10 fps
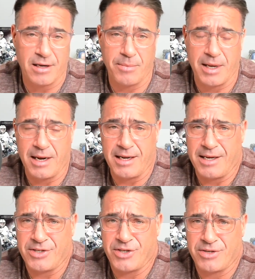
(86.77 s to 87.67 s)
I mean,
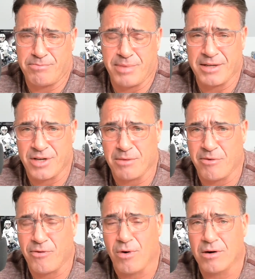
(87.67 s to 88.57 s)
it's been done
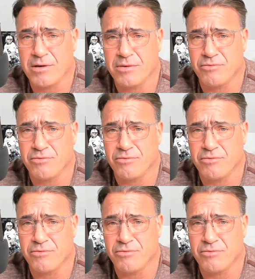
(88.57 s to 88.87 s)
before.